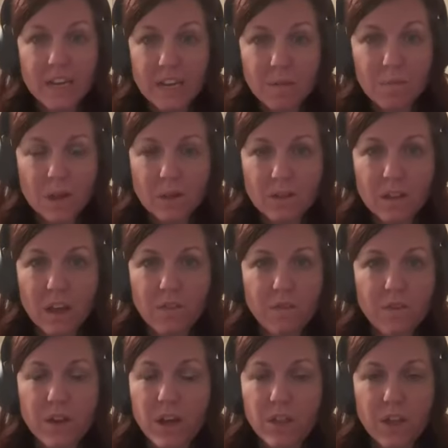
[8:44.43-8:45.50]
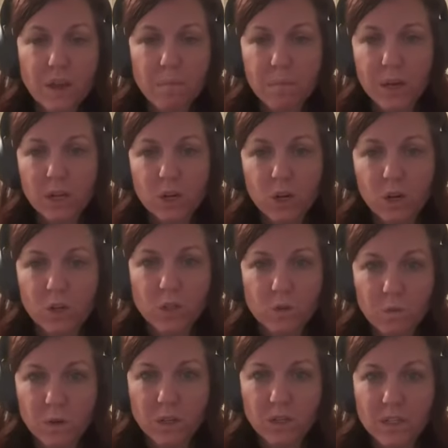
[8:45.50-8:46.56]
emails of nothing but curse
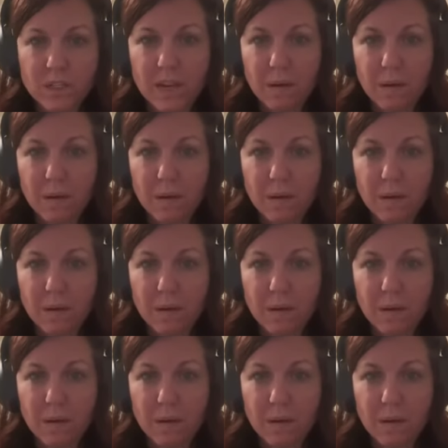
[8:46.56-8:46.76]
words.